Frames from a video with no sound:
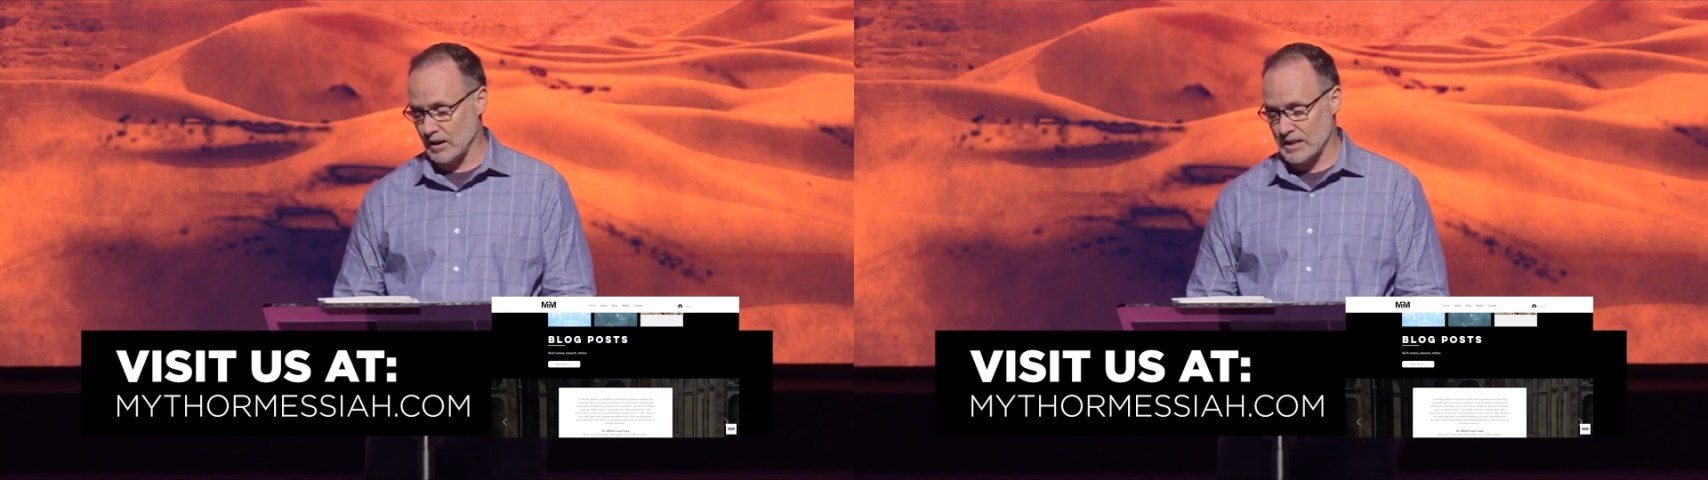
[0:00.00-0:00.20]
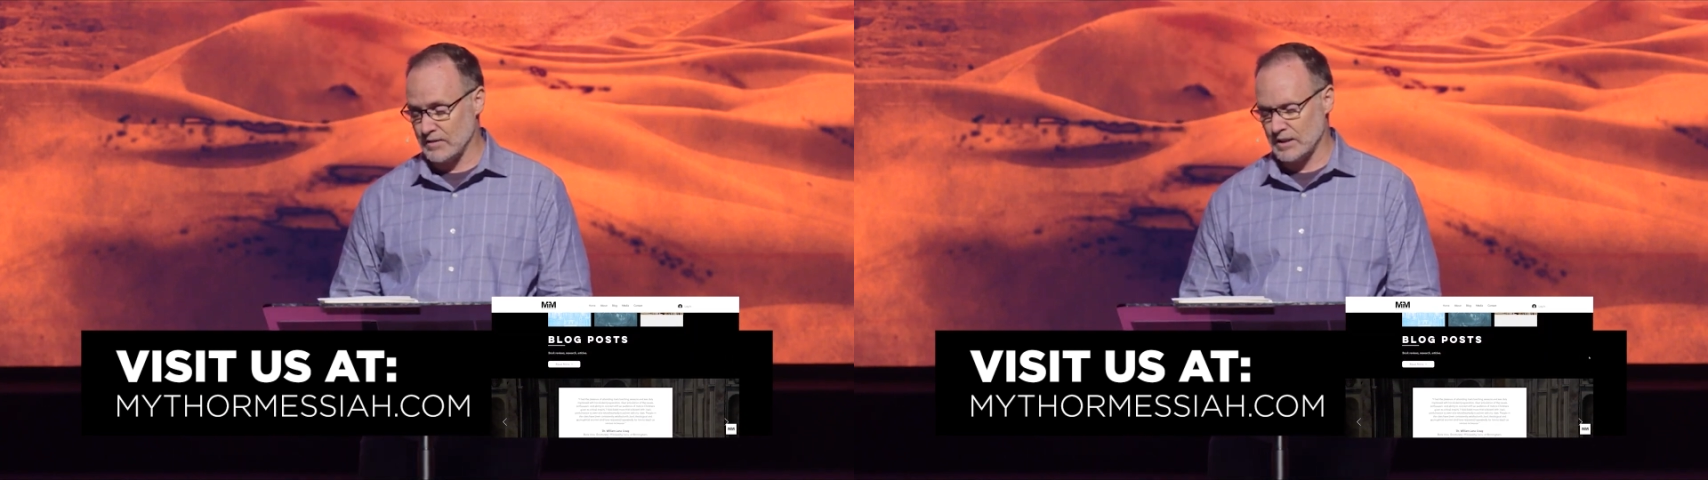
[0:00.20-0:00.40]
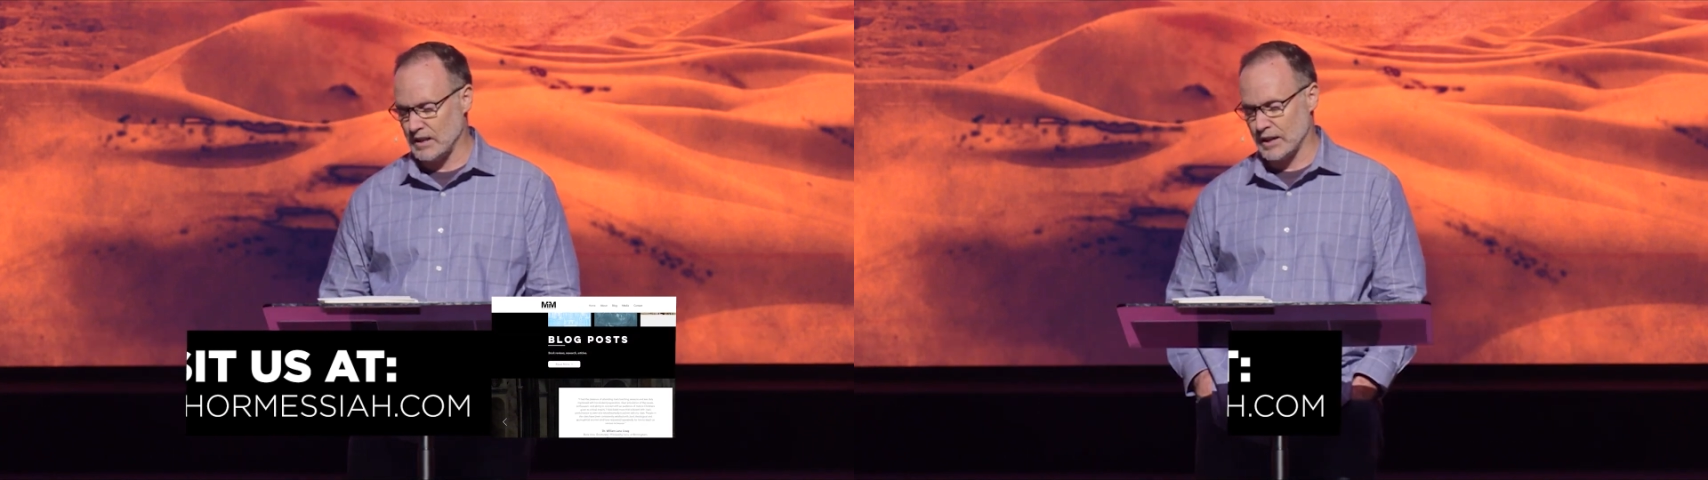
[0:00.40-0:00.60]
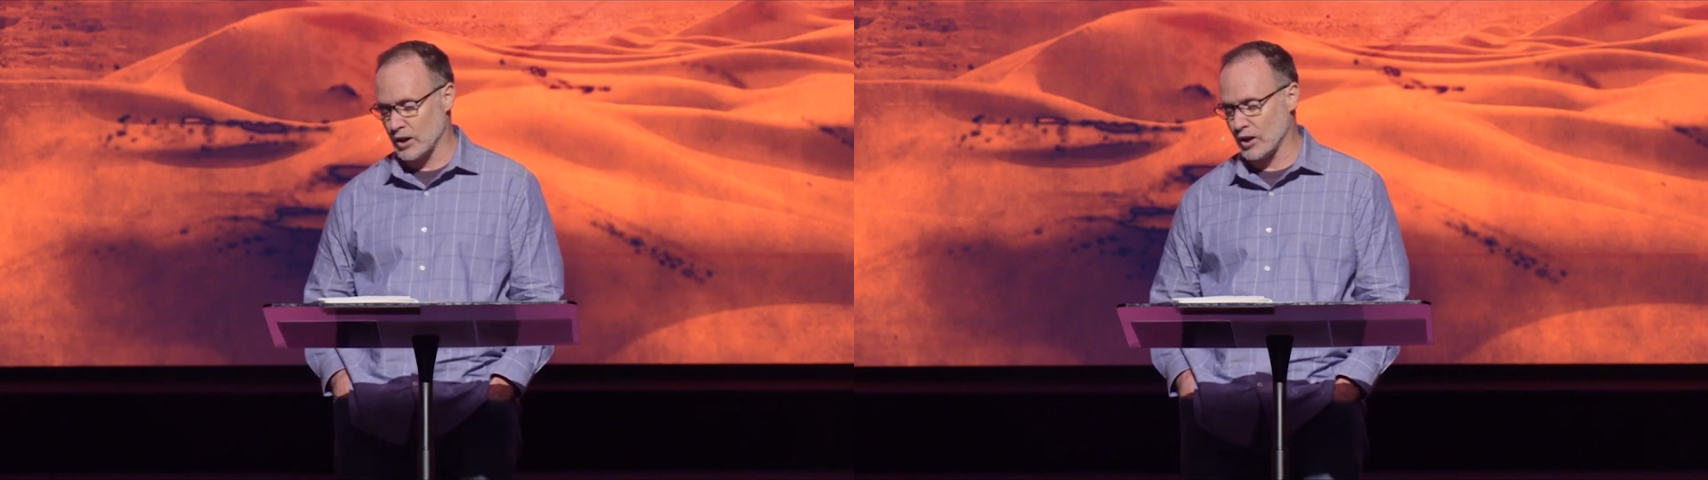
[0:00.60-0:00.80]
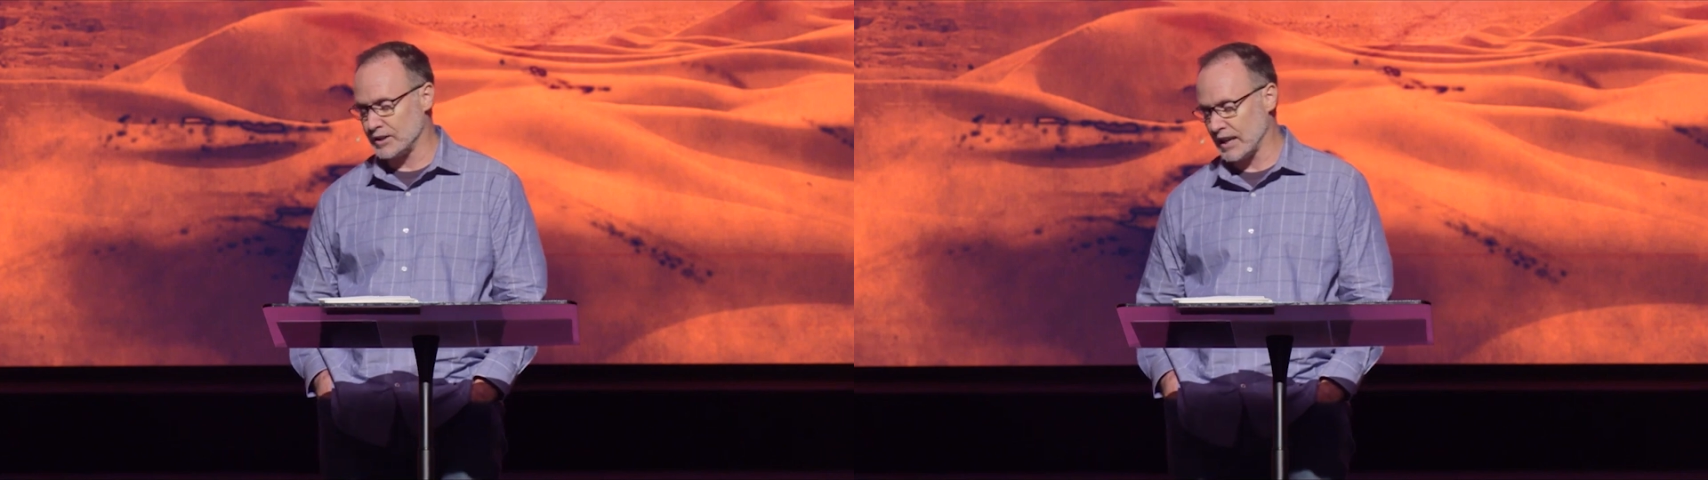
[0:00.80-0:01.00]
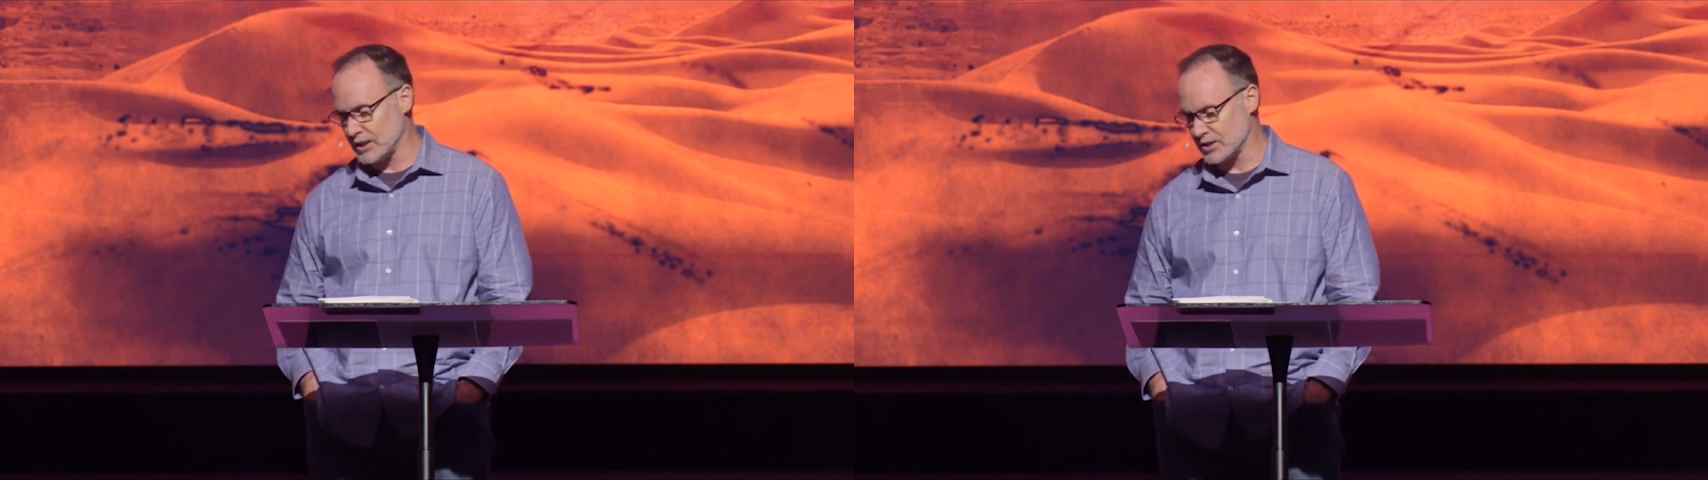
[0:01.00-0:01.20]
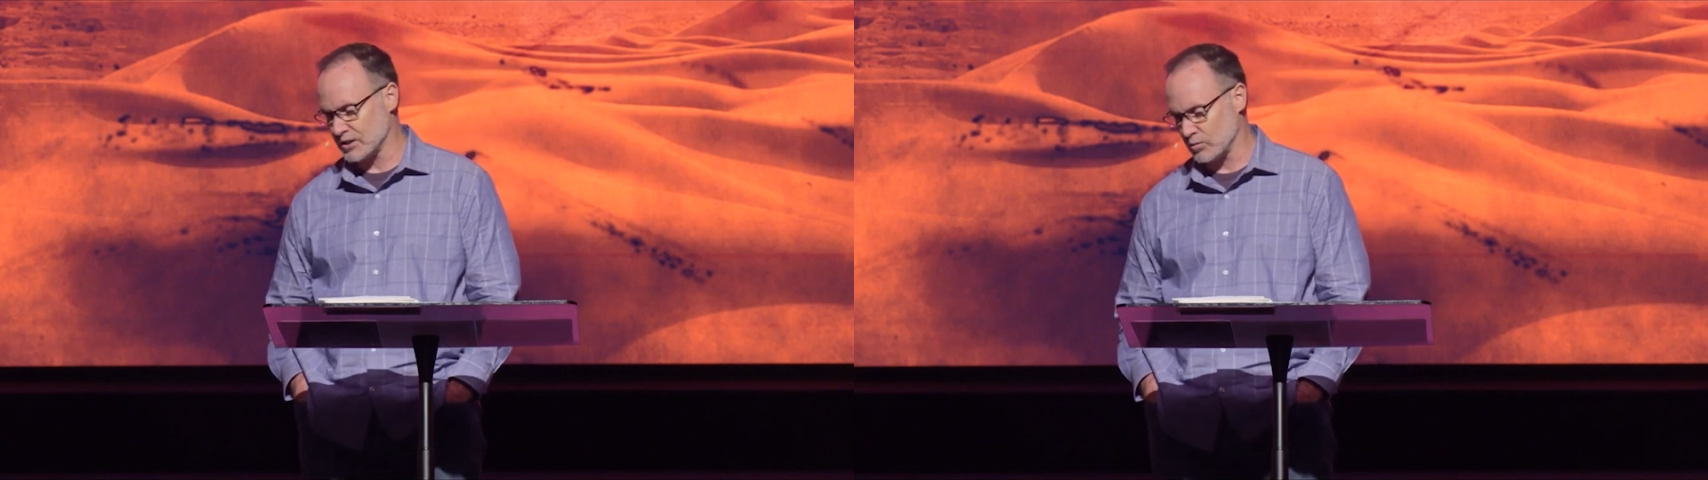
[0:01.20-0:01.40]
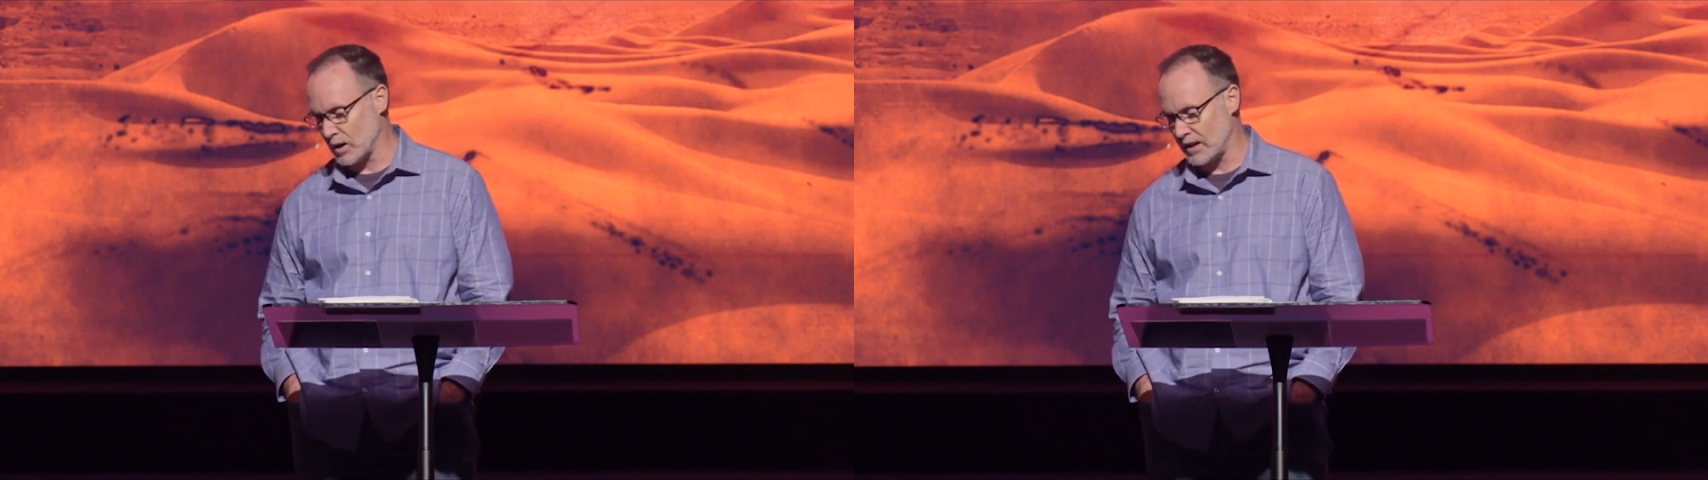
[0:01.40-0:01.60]
even in an
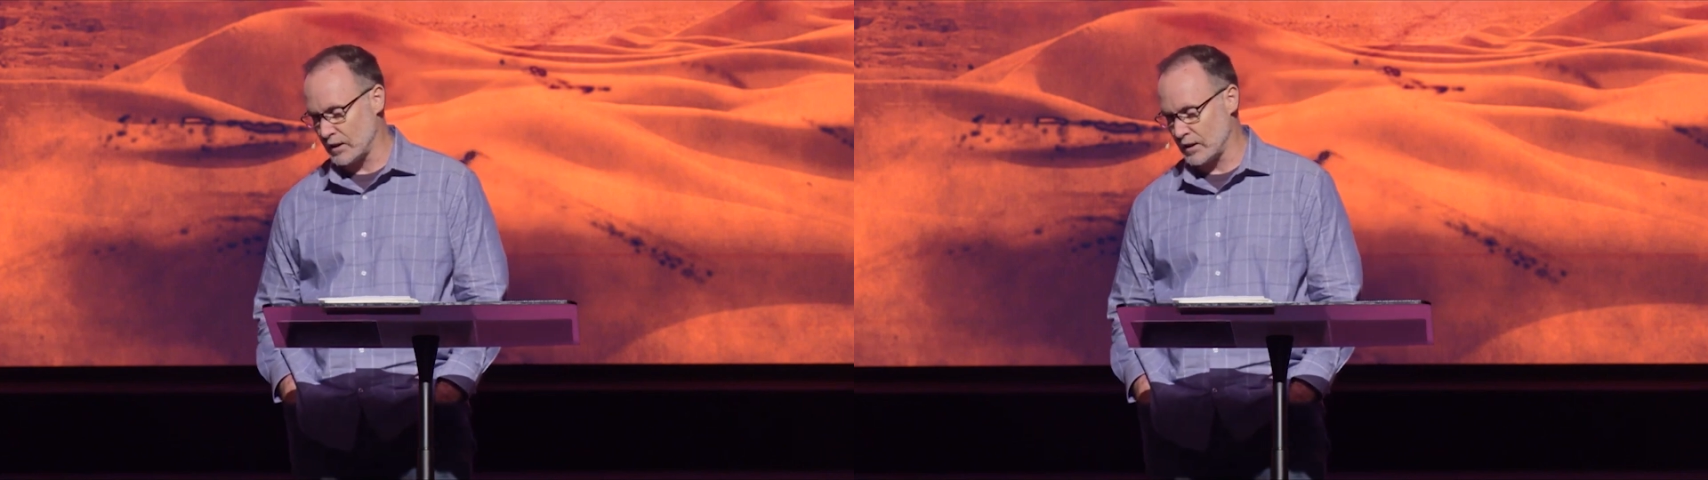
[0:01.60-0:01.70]
audacious way,